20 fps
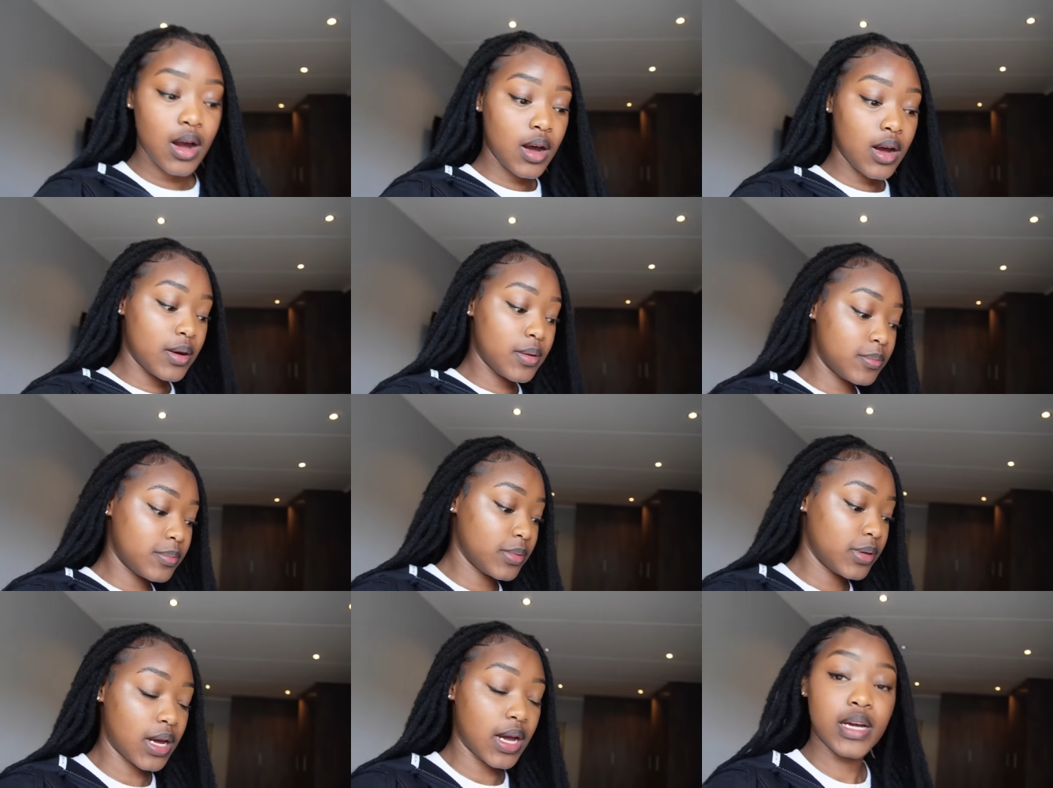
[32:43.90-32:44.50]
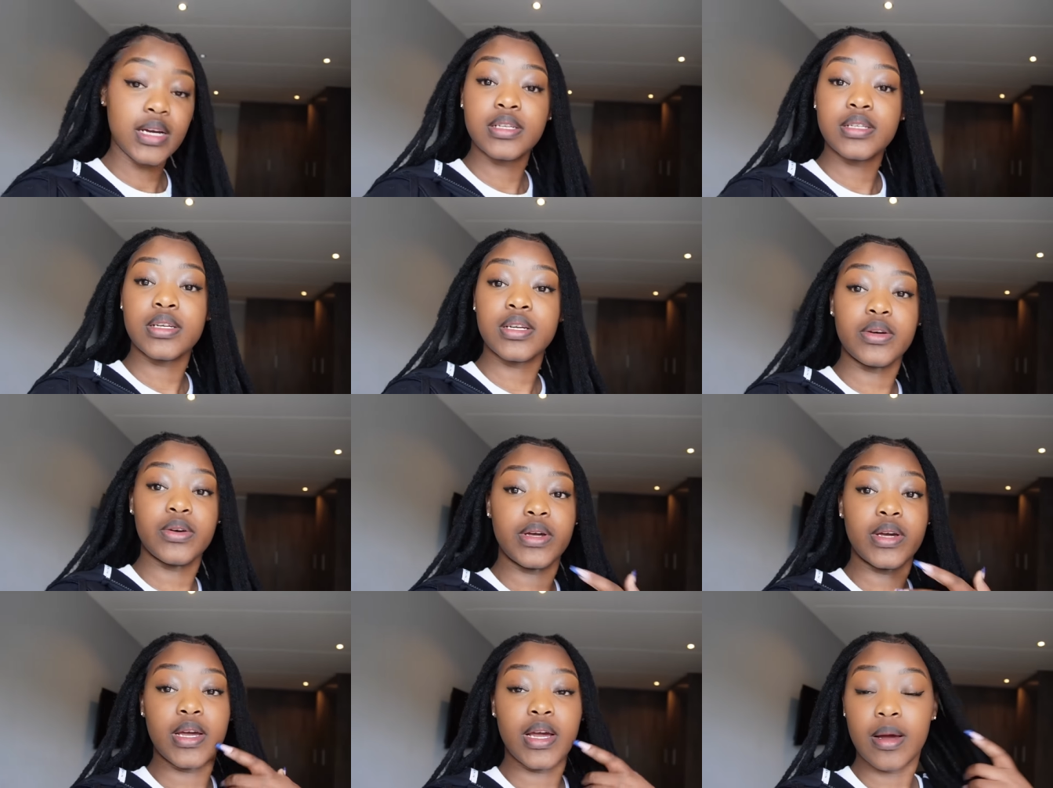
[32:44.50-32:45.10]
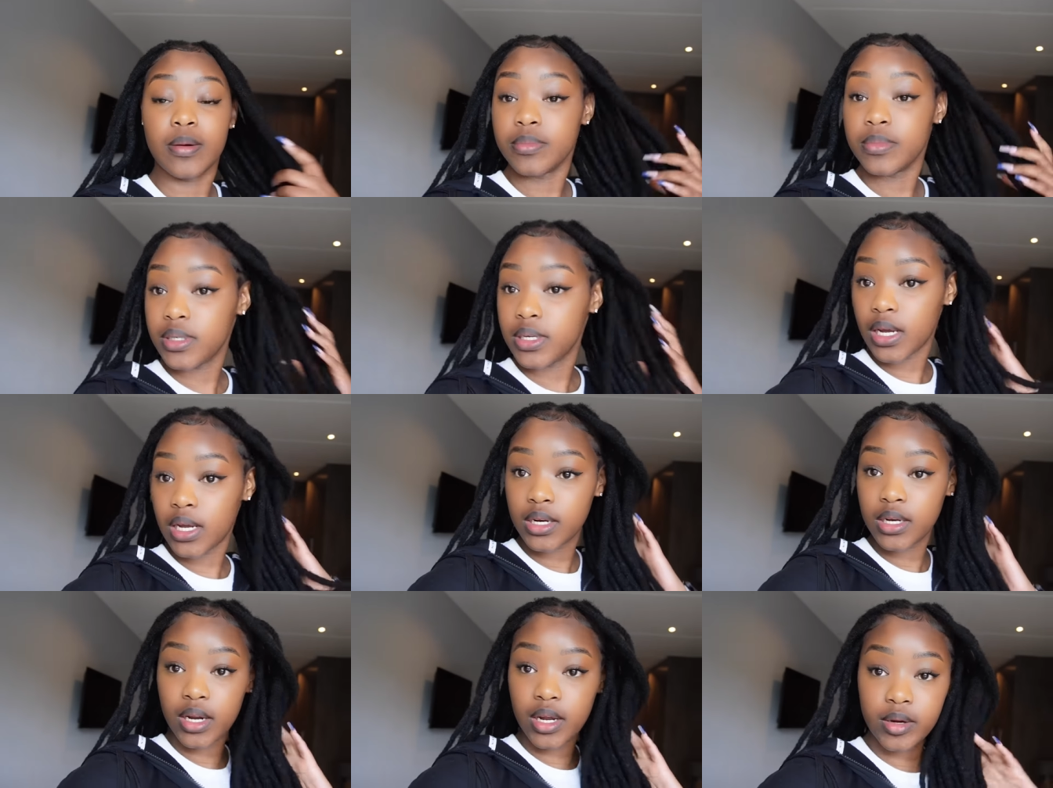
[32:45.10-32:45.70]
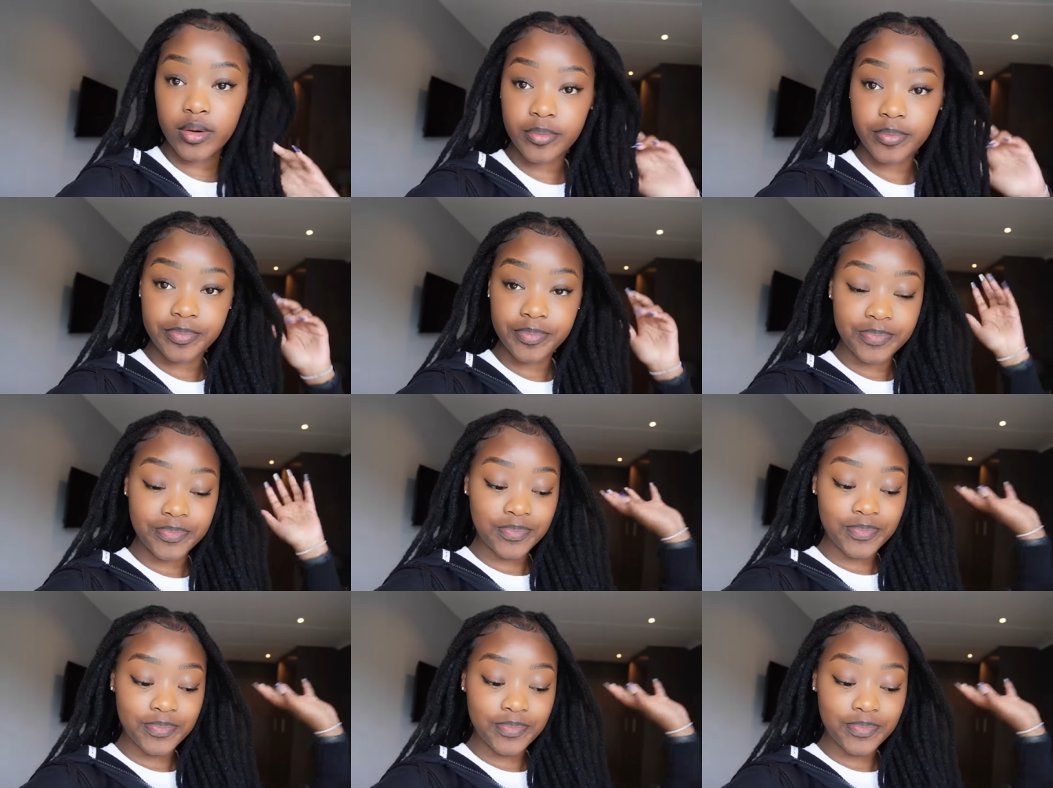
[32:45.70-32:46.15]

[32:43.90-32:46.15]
um guys okay I'm done now